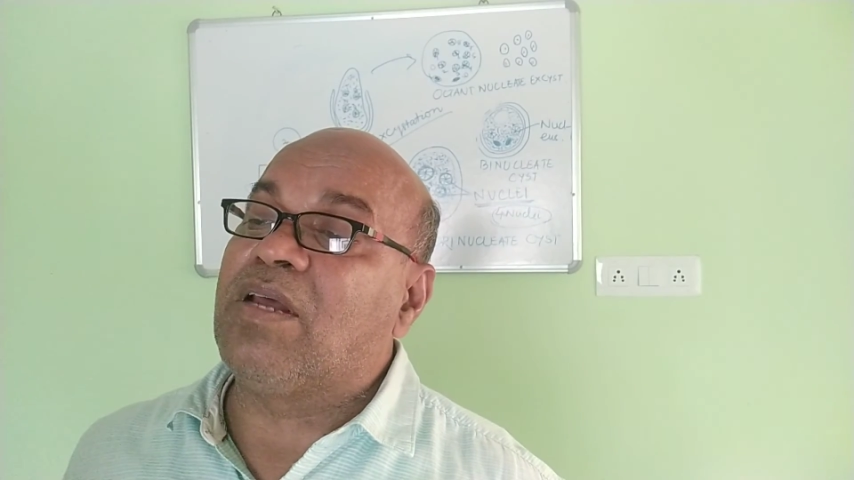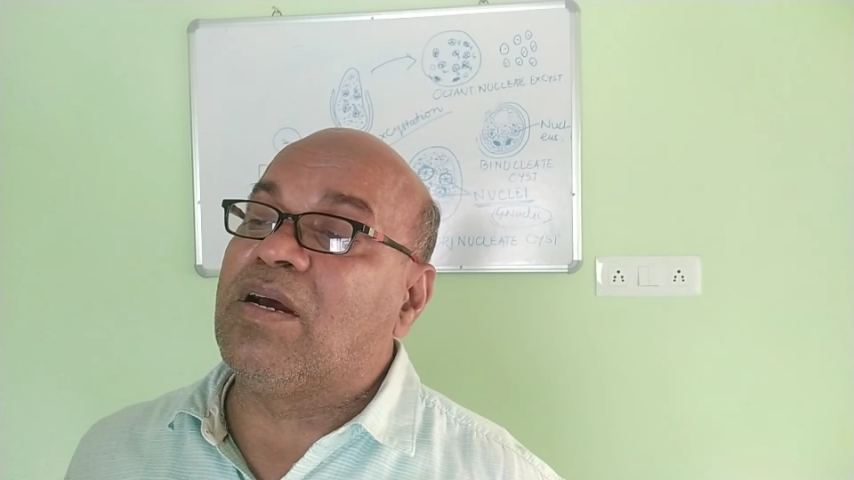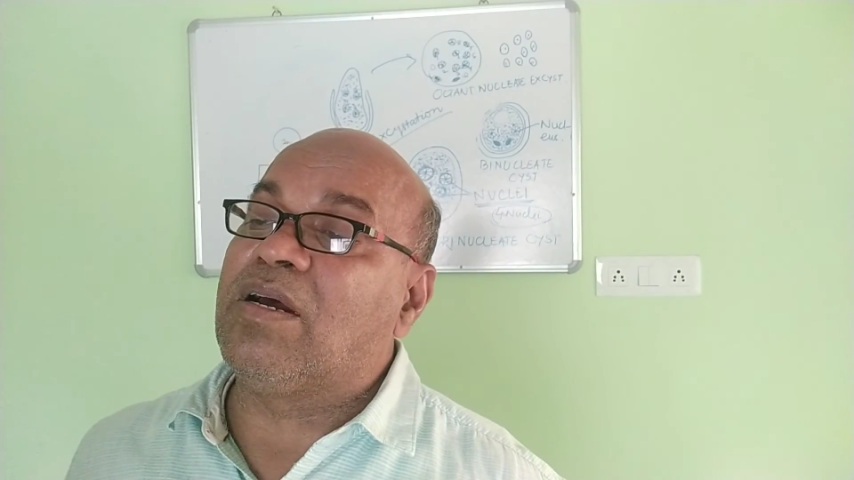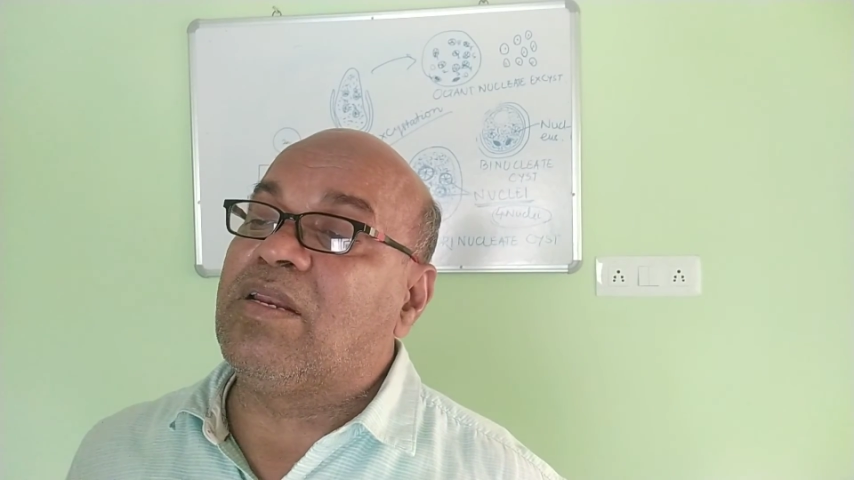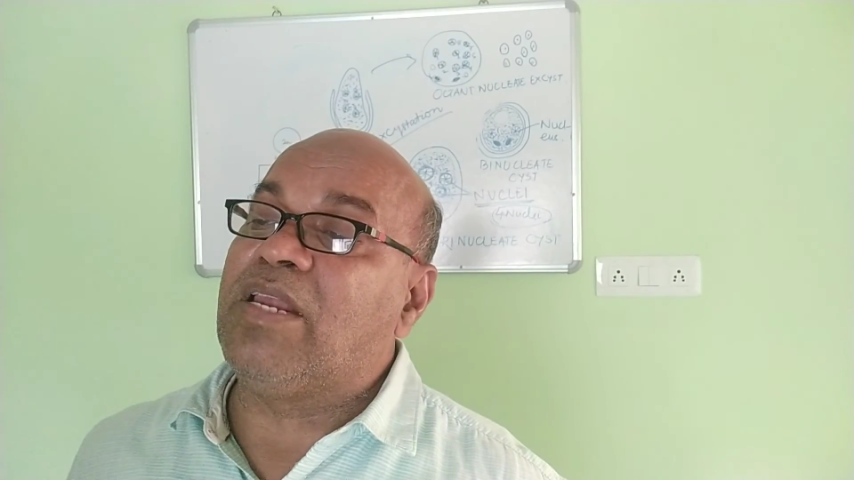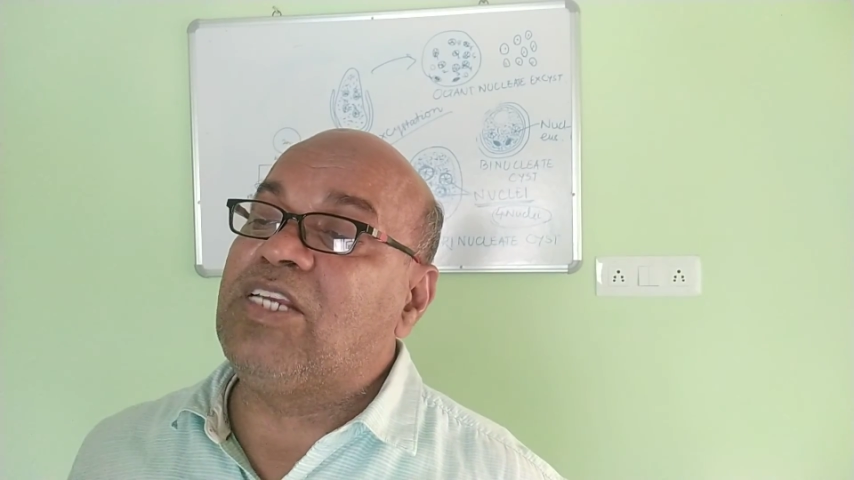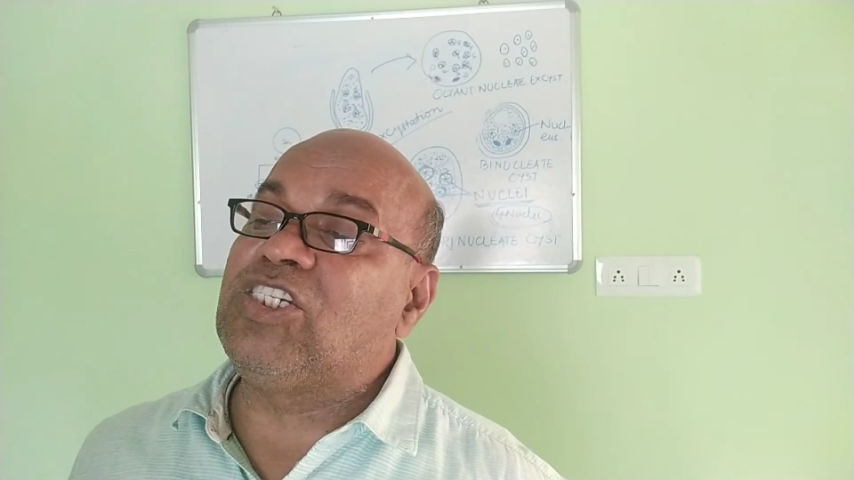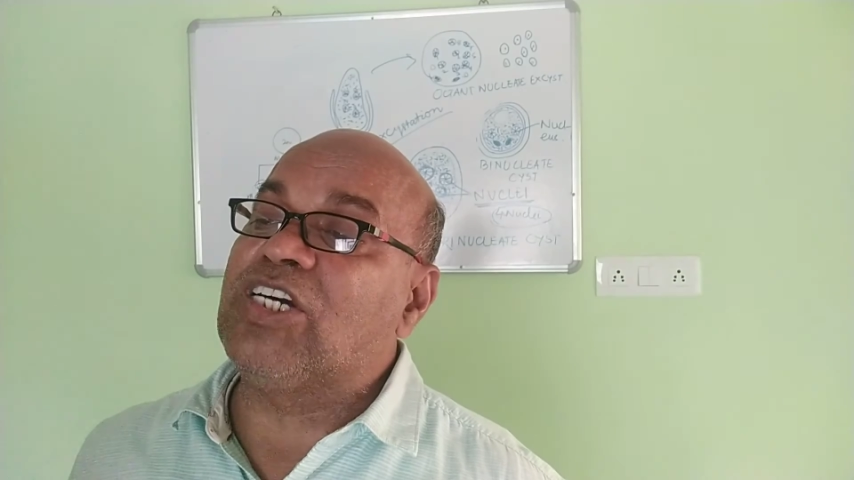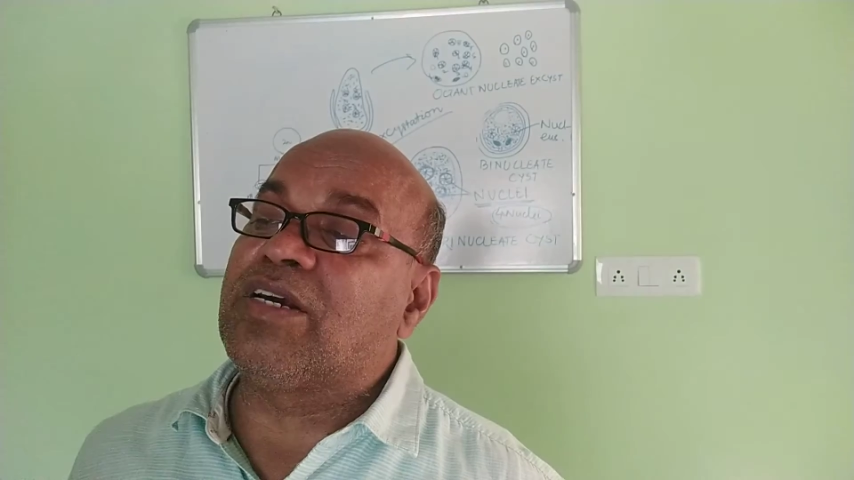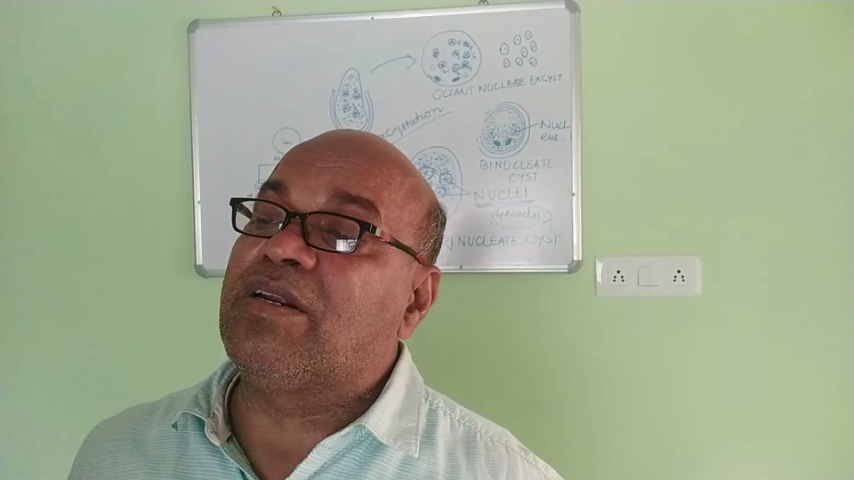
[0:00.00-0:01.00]
the
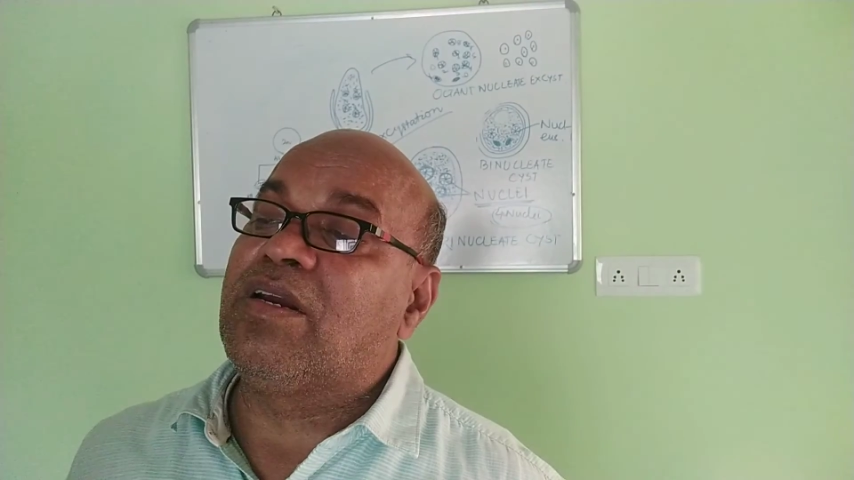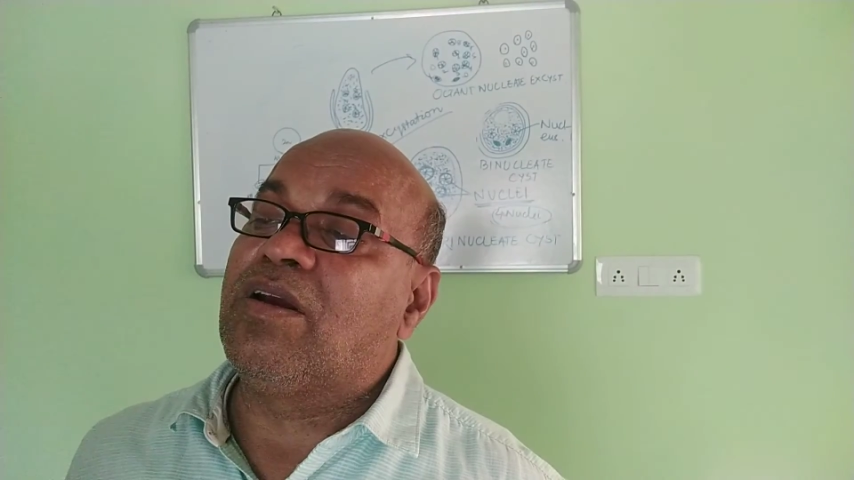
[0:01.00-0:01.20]
nature